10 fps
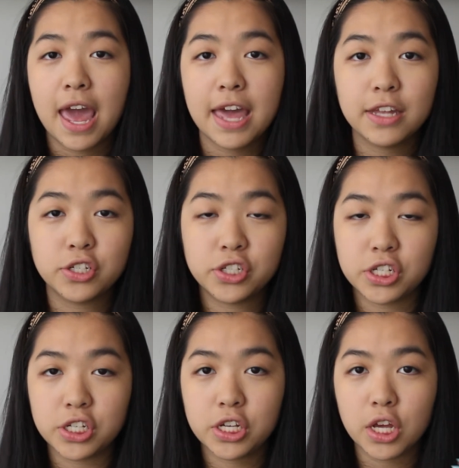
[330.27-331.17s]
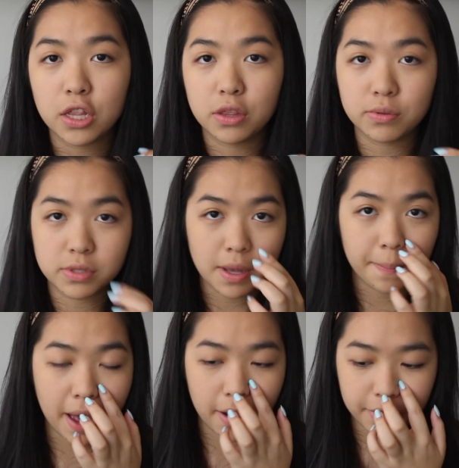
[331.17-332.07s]
HD loose
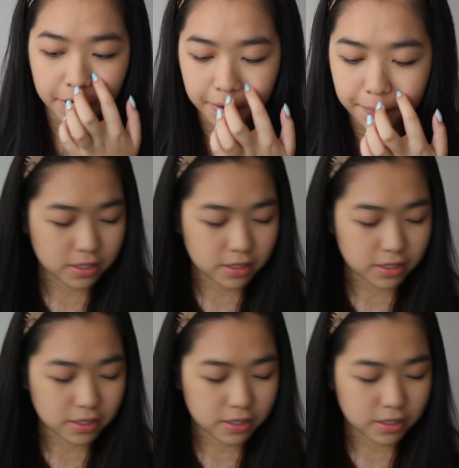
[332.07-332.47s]
powder.